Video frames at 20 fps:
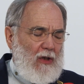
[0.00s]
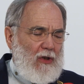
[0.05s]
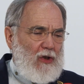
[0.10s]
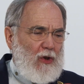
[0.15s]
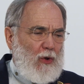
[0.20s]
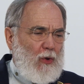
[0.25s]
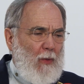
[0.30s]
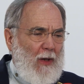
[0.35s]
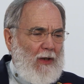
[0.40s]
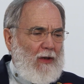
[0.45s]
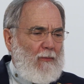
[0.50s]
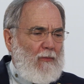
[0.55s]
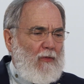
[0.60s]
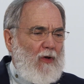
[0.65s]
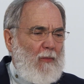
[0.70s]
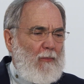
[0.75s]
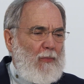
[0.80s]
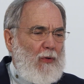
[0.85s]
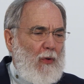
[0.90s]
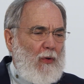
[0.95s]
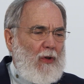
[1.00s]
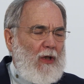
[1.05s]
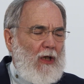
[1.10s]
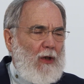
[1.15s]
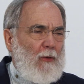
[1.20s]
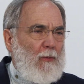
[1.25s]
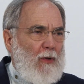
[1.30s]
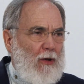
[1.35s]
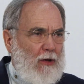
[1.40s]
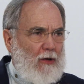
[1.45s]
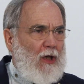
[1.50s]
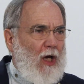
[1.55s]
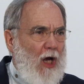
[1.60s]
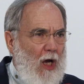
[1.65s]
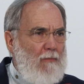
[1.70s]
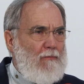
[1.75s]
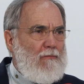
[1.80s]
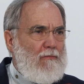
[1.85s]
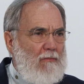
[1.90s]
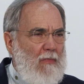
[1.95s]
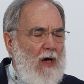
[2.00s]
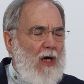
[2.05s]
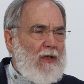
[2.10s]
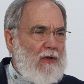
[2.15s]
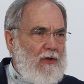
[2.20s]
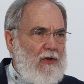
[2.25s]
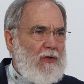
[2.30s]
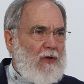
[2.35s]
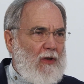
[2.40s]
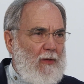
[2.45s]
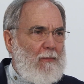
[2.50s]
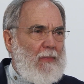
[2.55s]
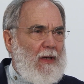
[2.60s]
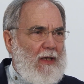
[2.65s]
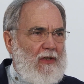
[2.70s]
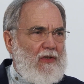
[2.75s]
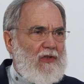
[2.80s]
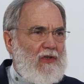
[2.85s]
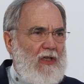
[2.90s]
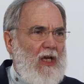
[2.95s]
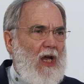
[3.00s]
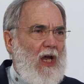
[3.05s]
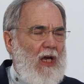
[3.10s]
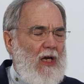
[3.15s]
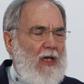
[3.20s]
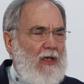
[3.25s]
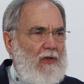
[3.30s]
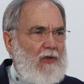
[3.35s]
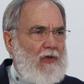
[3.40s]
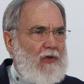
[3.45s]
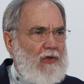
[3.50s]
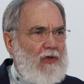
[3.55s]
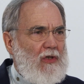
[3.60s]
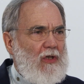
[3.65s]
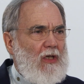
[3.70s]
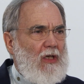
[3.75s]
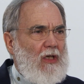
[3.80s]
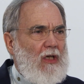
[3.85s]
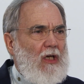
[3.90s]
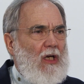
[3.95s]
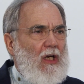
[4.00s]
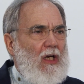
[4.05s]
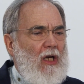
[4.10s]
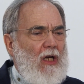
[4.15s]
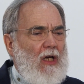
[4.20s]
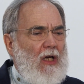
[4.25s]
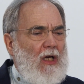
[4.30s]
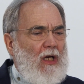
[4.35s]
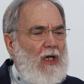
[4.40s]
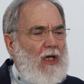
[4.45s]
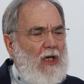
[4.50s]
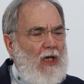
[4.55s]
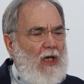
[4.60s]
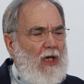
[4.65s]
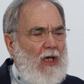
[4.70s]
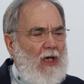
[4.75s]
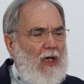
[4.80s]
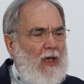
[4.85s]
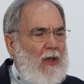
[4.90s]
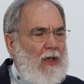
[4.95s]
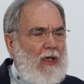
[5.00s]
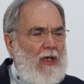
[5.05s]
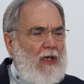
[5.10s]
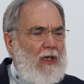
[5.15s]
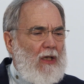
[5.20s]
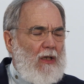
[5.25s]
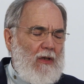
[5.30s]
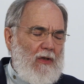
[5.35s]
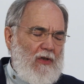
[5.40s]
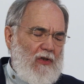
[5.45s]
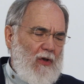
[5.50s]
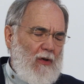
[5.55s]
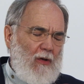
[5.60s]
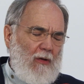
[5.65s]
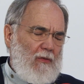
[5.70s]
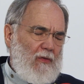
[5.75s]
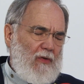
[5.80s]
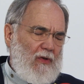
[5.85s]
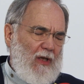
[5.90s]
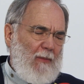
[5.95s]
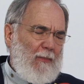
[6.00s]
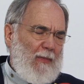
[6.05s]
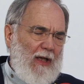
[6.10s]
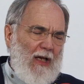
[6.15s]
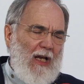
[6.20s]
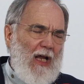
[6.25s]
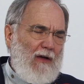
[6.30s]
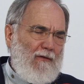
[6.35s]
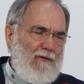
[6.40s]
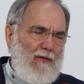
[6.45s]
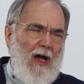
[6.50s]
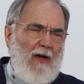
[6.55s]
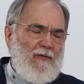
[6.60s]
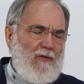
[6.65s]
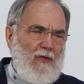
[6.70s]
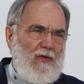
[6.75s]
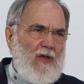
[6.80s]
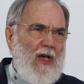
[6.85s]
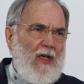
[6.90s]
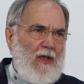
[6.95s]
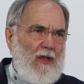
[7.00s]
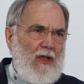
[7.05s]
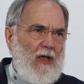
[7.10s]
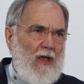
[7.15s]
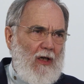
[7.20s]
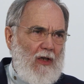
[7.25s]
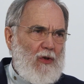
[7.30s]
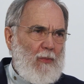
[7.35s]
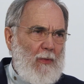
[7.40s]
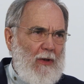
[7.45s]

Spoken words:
So quantum computing will come onto the big stage in something like 5 to 10 years.